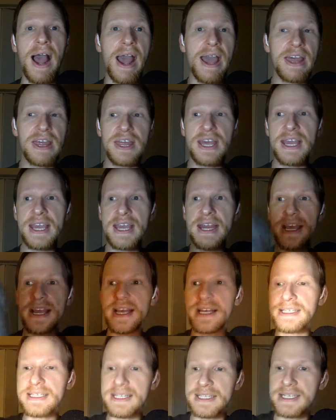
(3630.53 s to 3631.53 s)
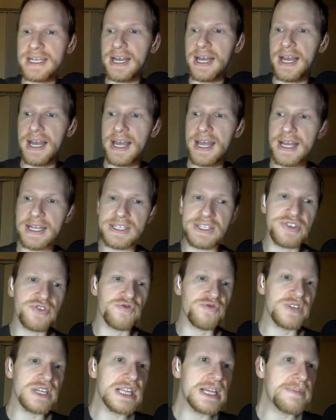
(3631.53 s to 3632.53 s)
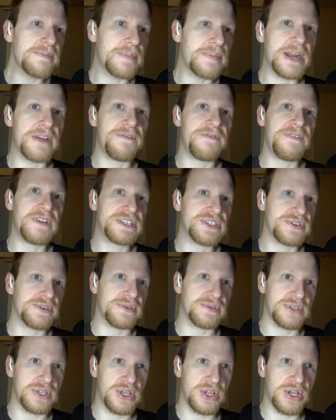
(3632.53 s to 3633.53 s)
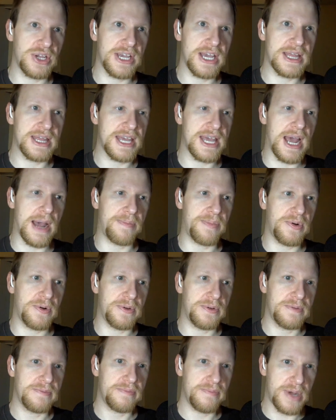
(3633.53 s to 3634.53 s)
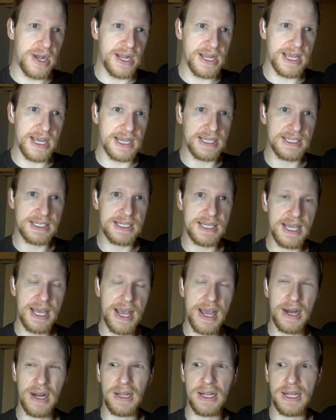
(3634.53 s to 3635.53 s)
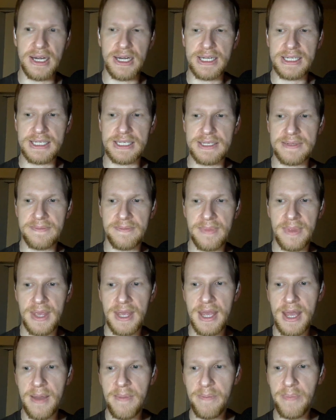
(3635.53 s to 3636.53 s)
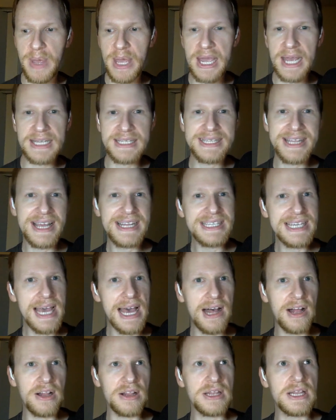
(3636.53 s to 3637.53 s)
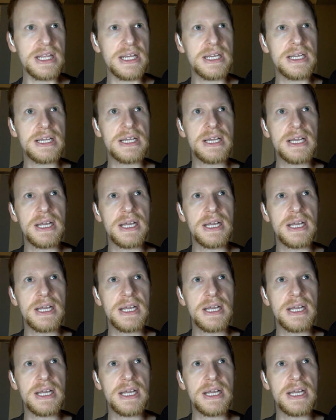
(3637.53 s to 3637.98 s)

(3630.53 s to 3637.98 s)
I think it is. It's really beneficial to look at the Apple Podcast analytics because they tell